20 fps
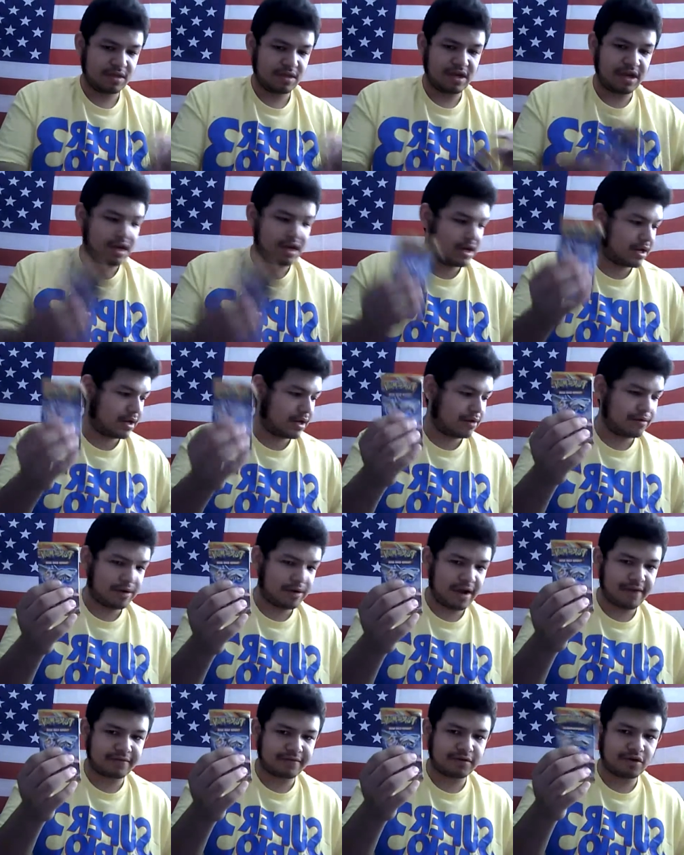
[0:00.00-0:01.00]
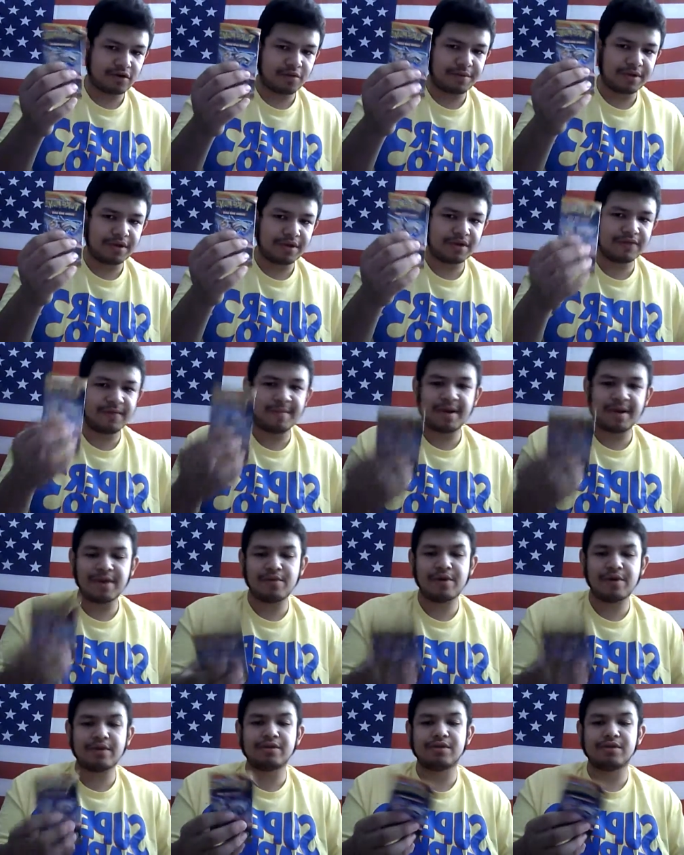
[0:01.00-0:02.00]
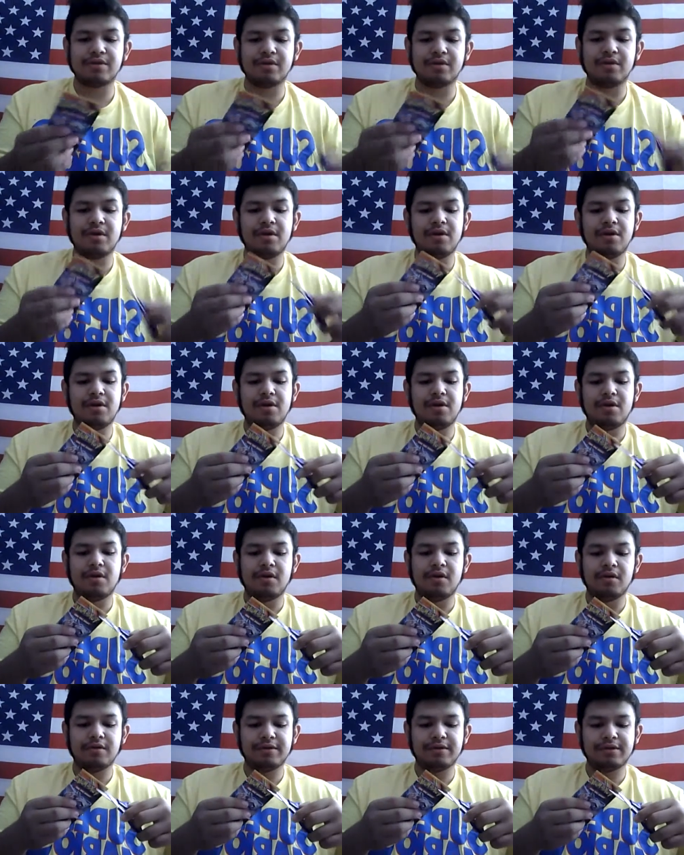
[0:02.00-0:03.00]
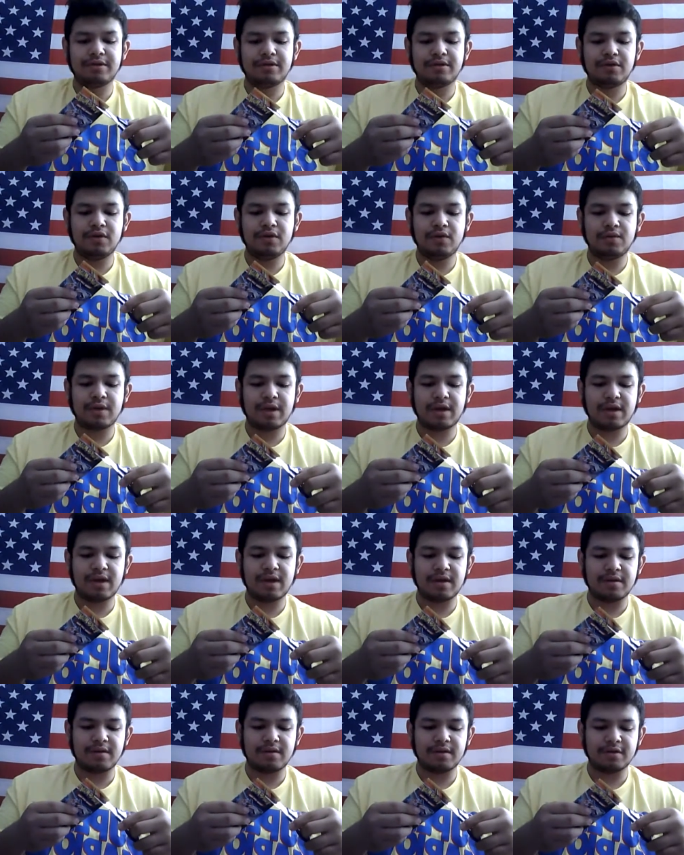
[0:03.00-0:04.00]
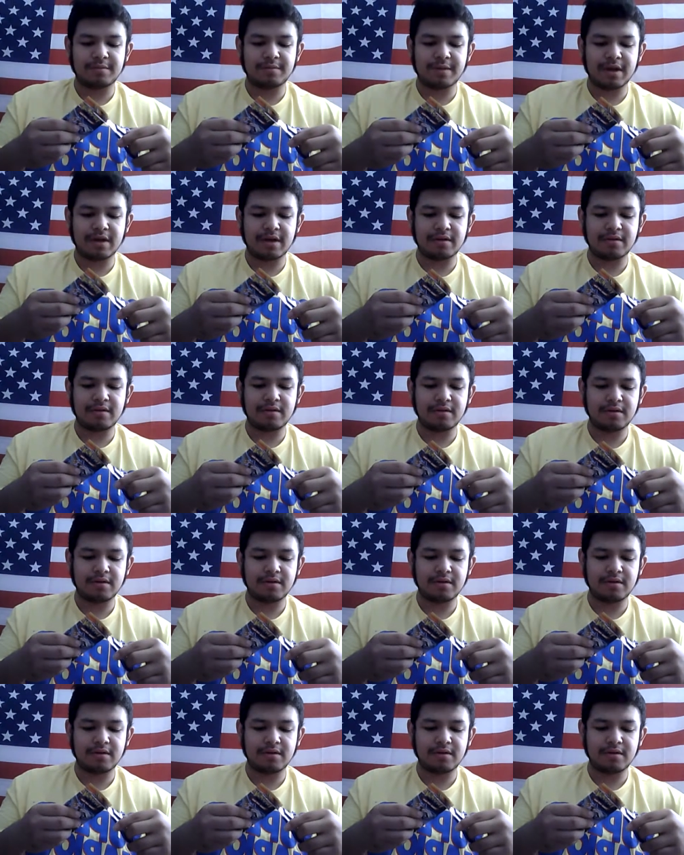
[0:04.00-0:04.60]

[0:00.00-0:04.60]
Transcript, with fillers: And I don't have to open this from anywhere, so let's see what I get in this pack.